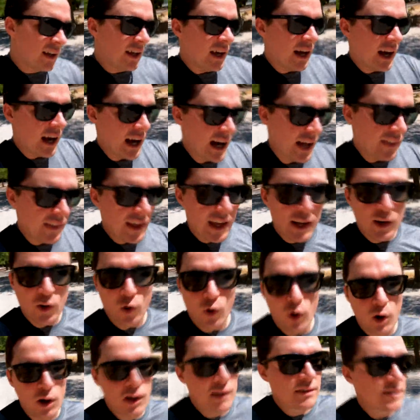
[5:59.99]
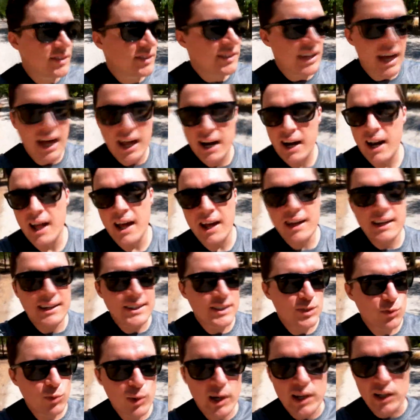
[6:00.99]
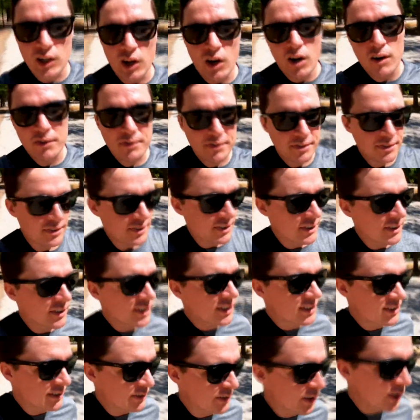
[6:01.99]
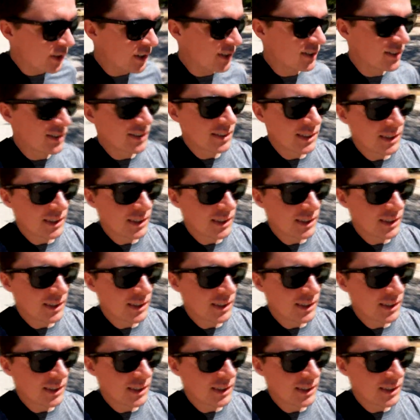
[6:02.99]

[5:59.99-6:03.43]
Then all of Saturday is written off, because of course